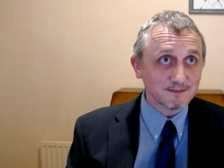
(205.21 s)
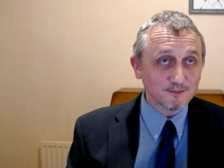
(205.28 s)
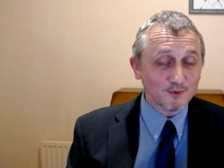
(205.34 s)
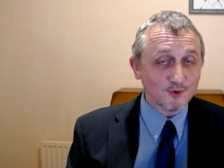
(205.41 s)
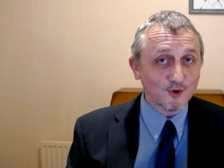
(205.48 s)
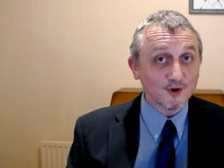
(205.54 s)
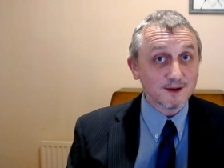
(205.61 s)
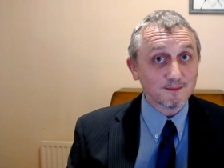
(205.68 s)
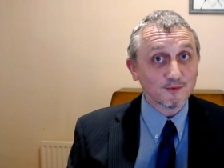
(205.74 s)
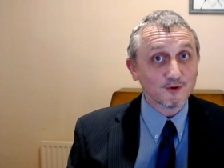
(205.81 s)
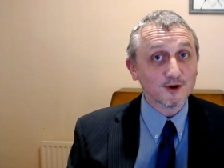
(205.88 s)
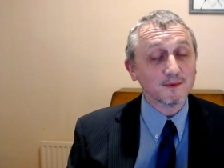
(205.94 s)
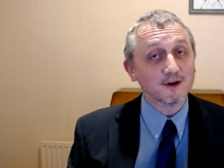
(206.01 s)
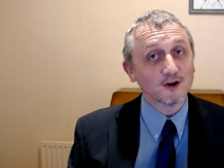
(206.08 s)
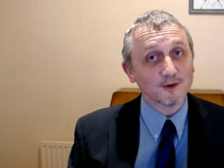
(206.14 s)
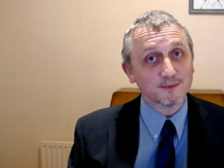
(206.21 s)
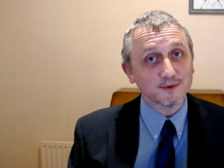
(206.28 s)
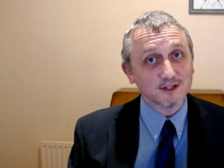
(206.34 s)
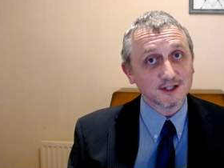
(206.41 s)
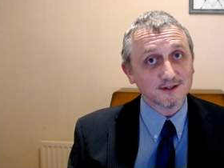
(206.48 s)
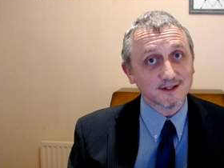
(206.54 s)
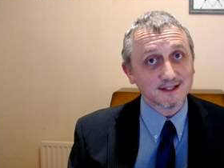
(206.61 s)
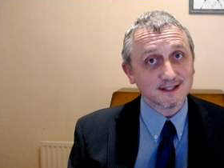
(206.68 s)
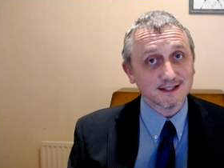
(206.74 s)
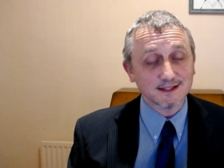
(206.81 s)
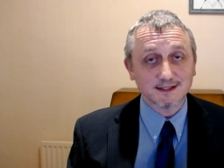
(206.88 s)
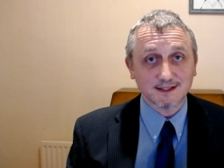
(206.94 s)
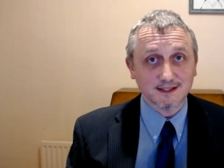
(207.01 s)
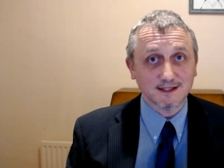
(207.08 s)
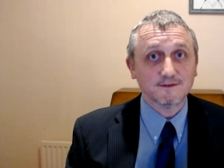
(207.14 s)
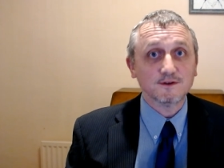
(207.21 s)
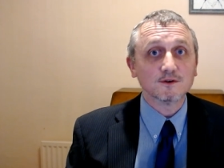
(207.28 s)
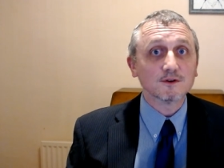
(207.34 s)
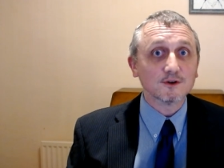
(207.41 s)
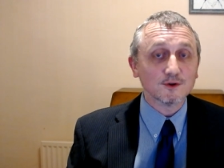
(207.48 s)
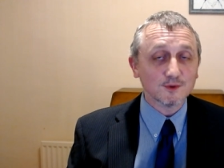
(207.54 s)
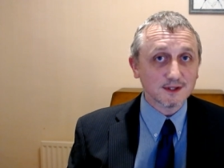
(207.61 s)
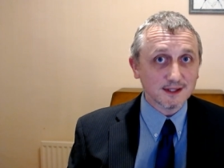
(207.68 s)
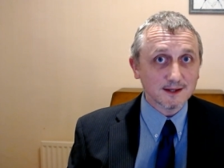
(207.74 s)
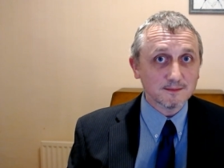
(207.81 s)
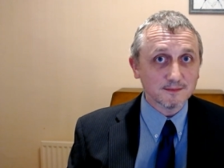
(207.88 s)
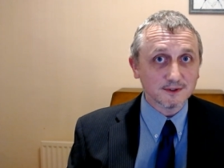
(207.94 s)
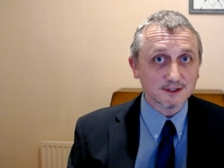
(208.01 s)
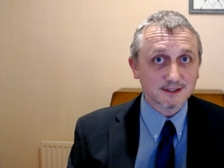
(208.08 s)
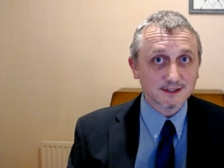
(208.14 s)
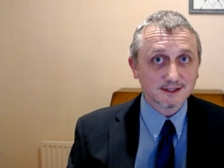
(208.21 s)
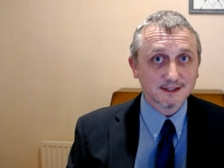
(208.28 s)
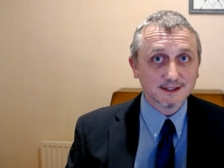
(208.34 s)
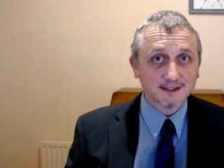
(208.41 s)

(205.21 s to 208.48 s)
more employment opportunities if you're good with numbers.